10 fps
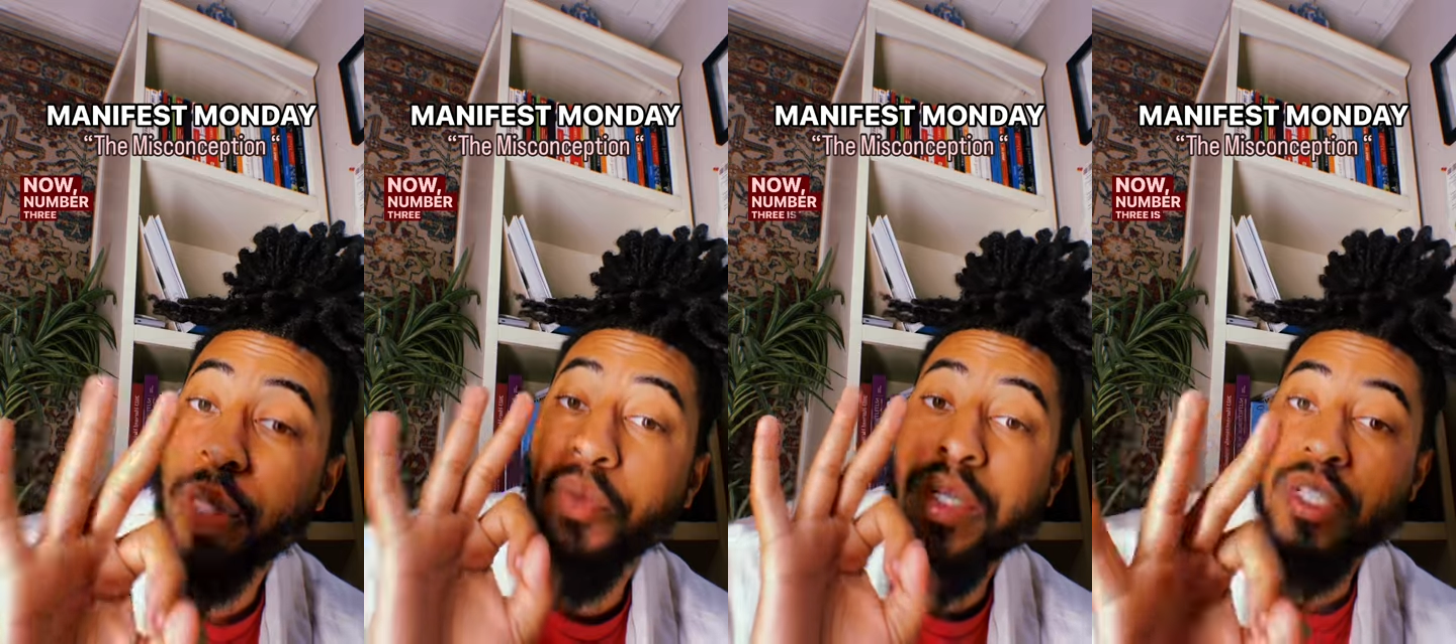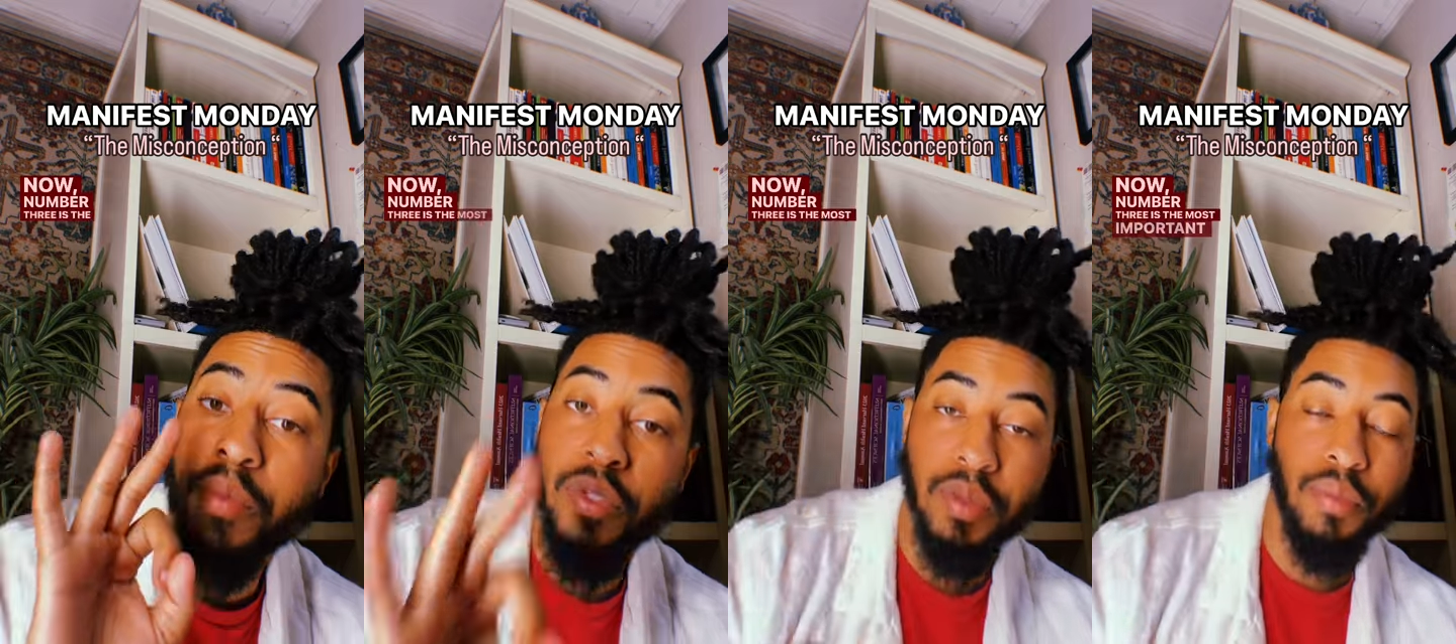three is the
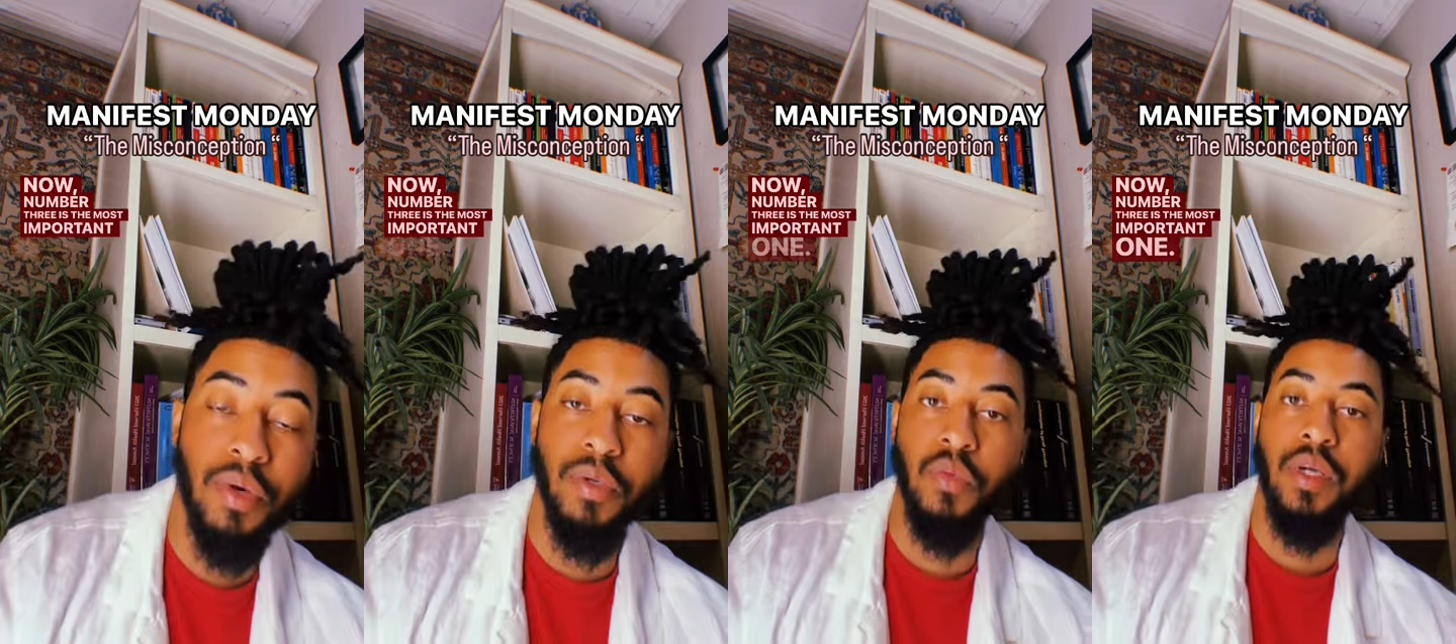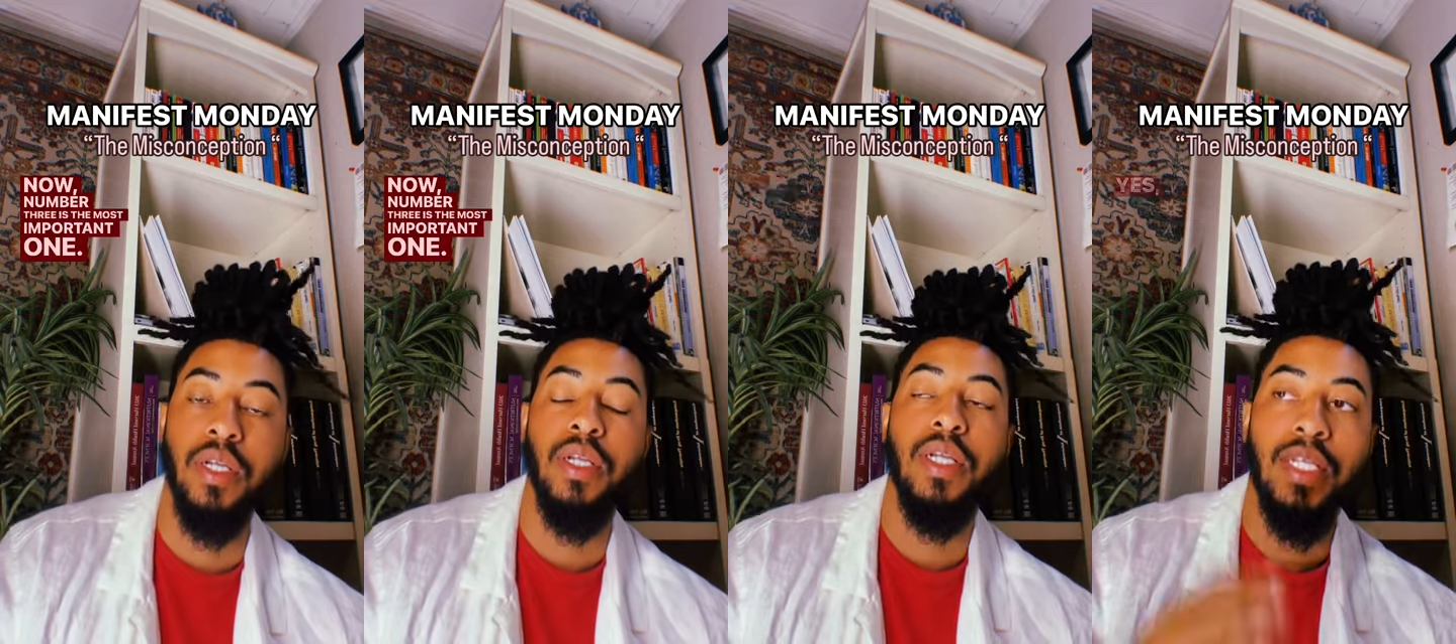most important
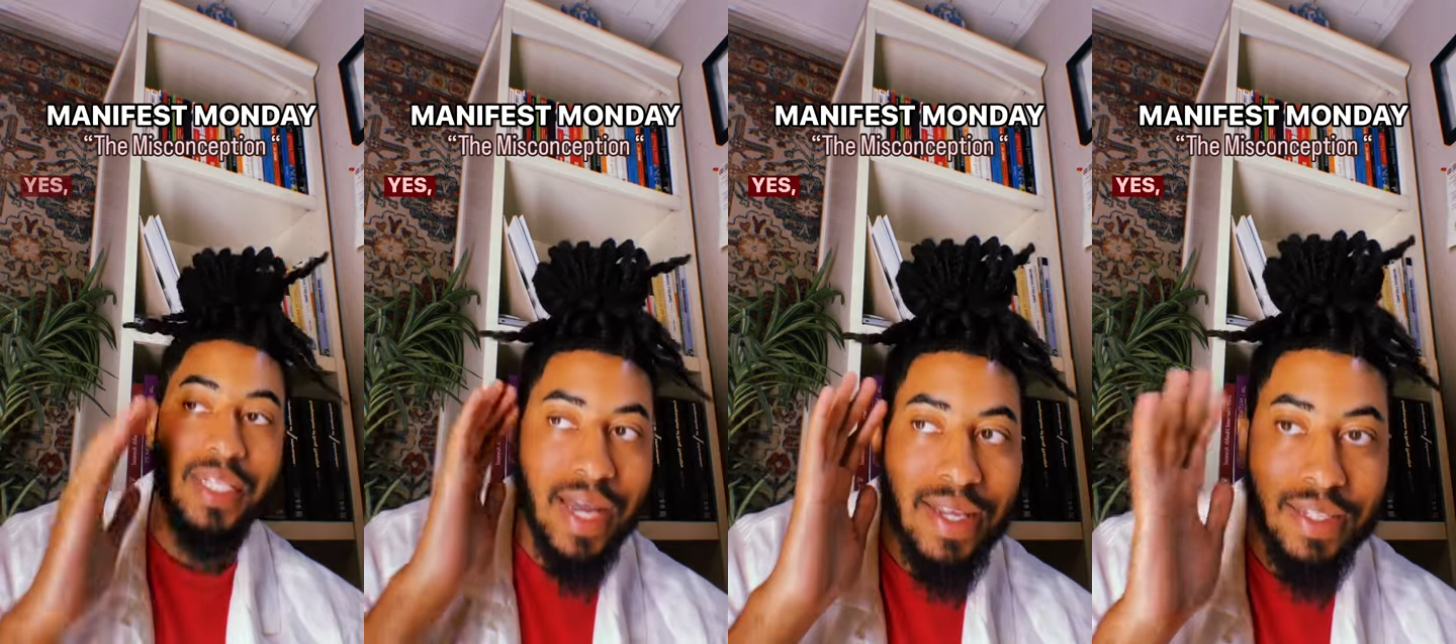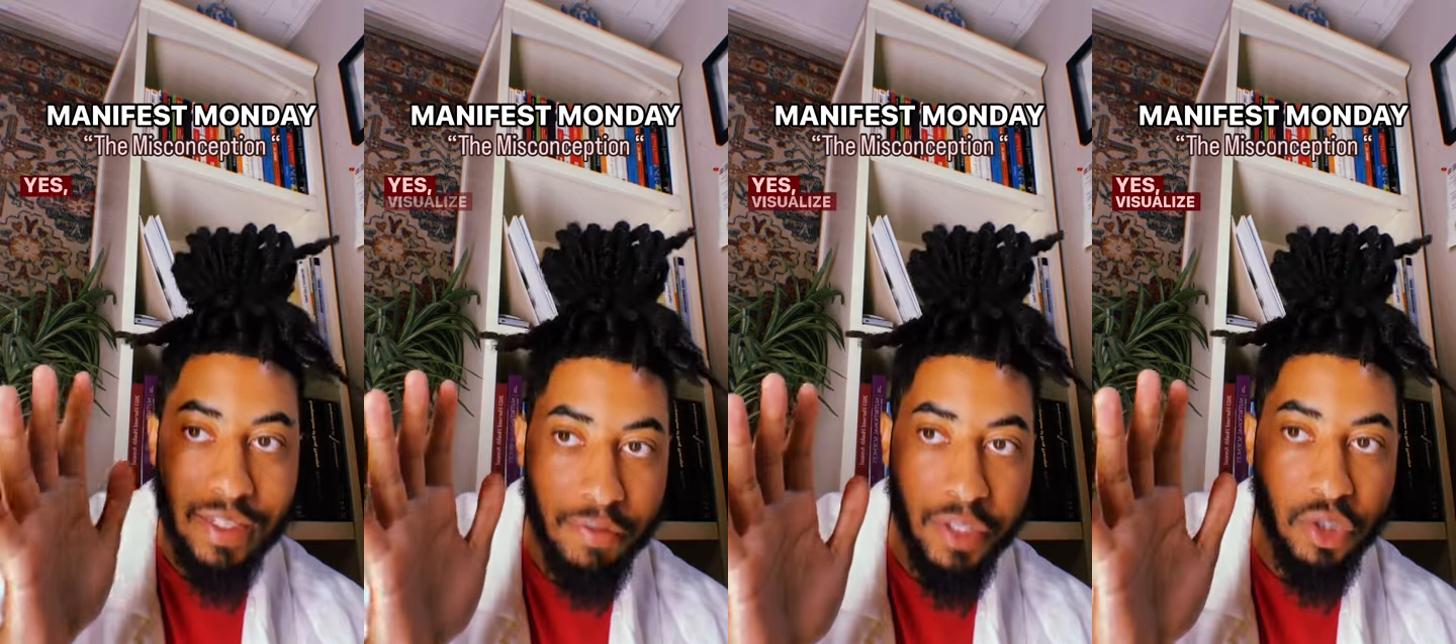one. Yes,
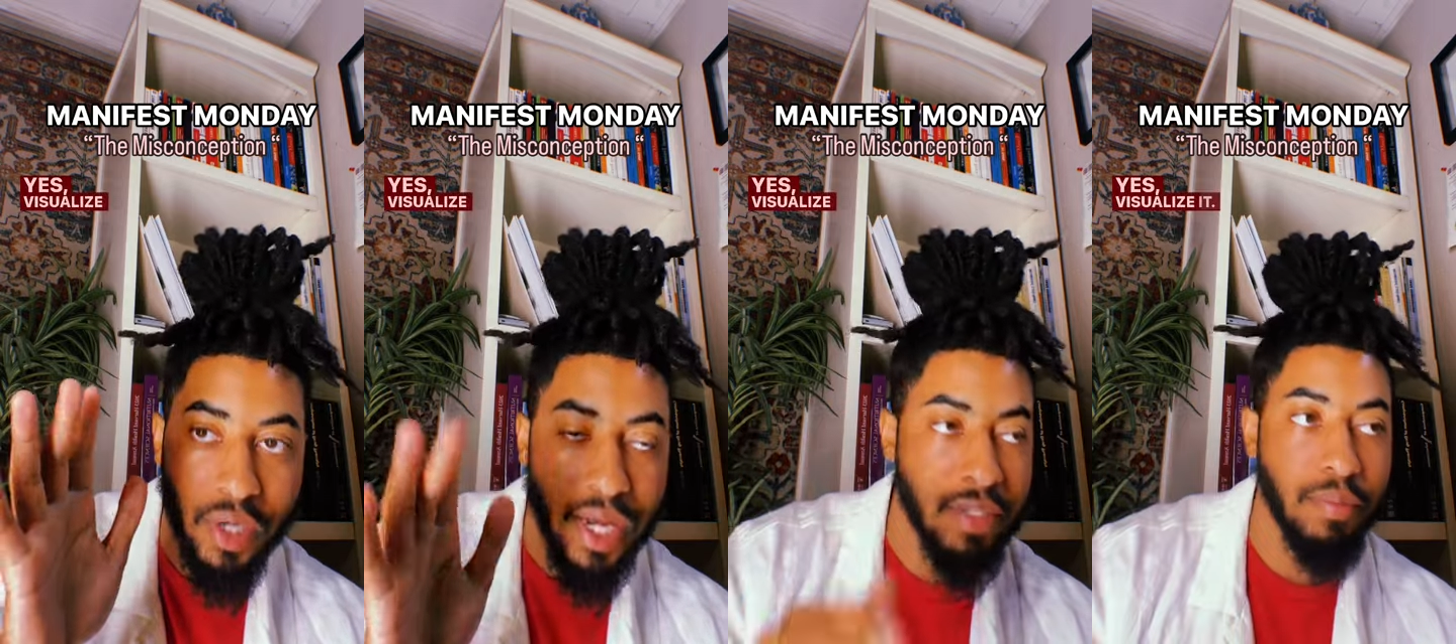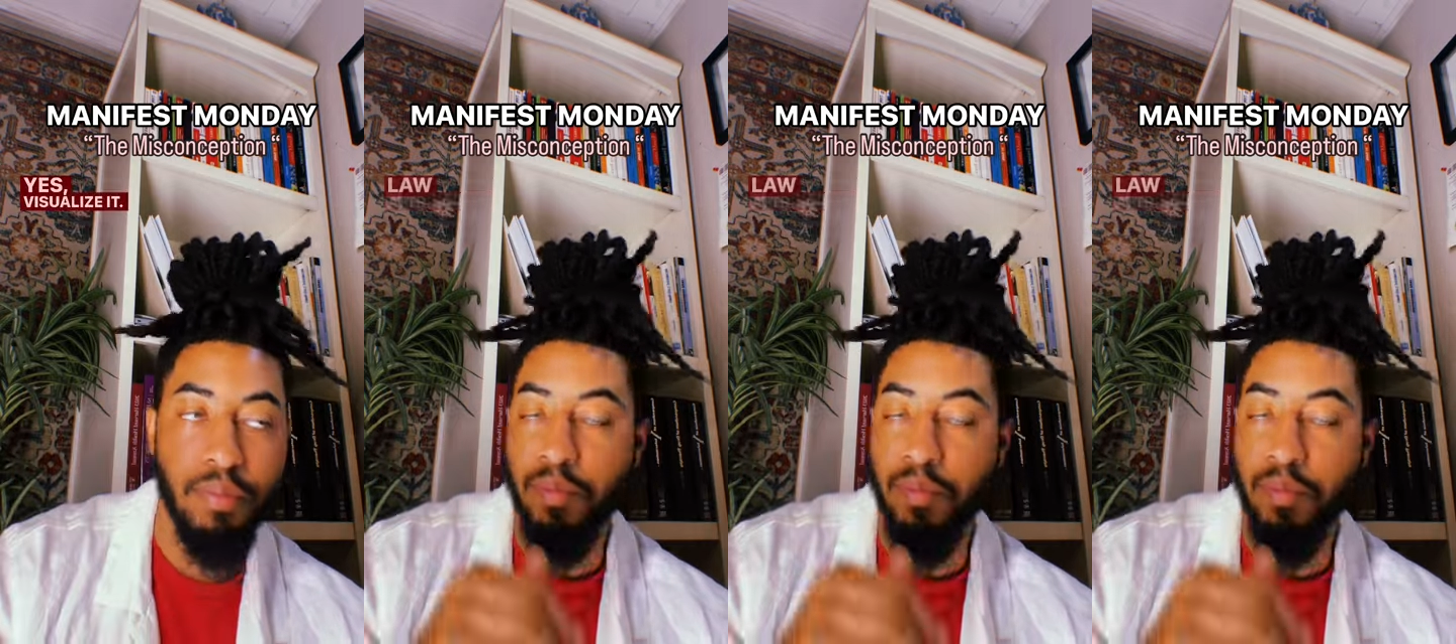visualize it.